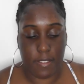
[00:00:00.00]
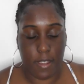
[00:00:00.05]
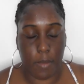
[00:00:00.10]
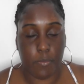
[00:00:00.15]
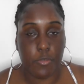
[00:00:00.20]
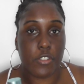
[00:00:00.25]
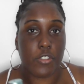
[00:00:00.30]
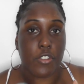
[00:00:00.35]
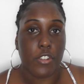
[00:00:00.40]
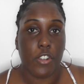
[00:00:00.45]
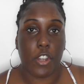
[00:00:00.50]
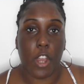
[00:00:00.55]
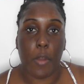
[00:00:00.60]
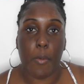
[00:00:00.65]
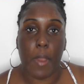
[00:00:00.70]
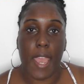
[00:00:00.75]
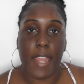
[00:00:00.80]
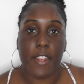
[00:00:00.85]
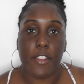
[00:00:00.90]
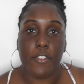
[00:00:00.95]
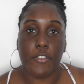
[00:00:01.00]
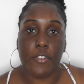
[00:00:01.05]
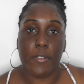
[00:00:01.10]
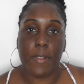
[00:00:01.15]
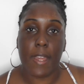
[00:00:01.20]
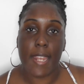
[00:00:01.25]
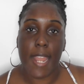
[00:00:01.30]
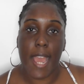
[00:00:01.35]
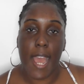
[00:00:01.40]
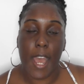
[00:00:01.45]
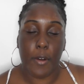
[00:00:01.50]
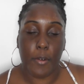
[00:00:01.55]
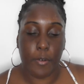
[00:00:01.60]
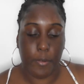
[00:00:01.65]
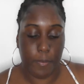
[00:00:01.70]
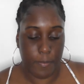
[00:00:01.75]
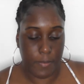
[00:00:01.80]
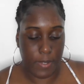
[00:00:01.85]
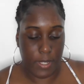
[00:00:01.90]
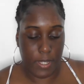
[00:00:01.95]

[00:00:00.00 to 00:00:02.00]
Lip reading: So I'm just going to go ahead and do that now.